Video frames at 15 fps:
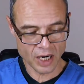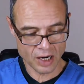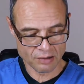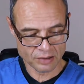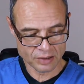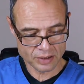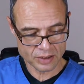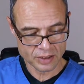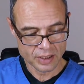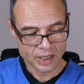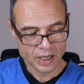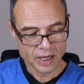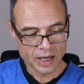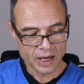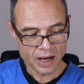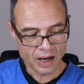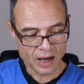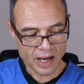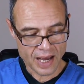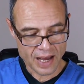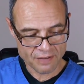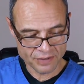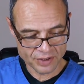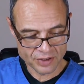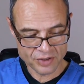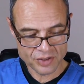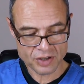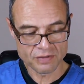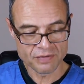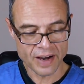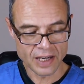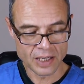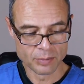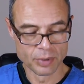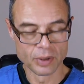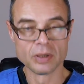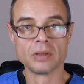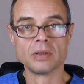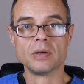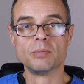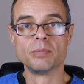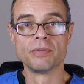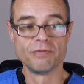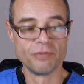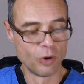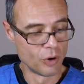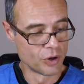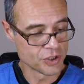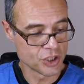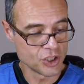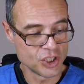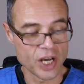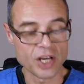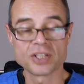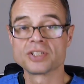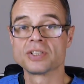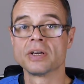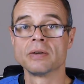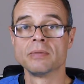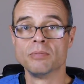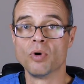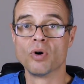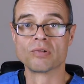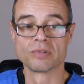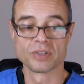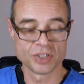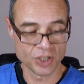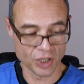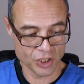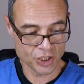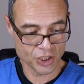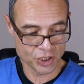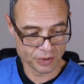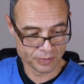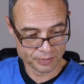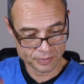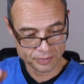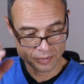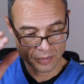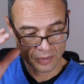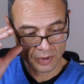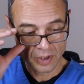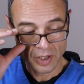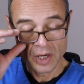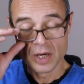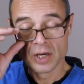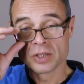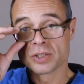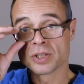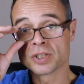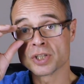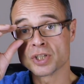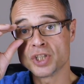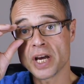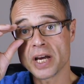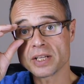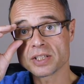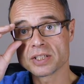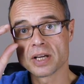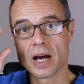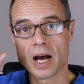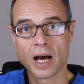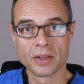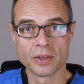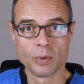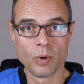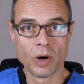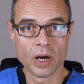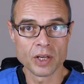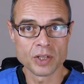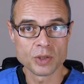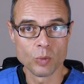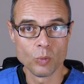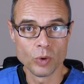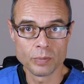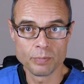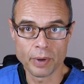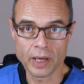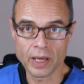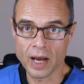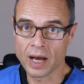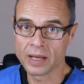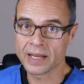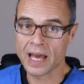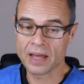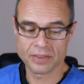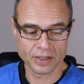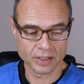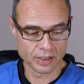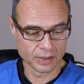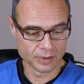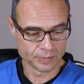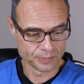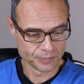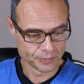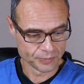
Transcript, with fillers: the current evidence available before suggesting more research. To suggest otherwise would be unethical.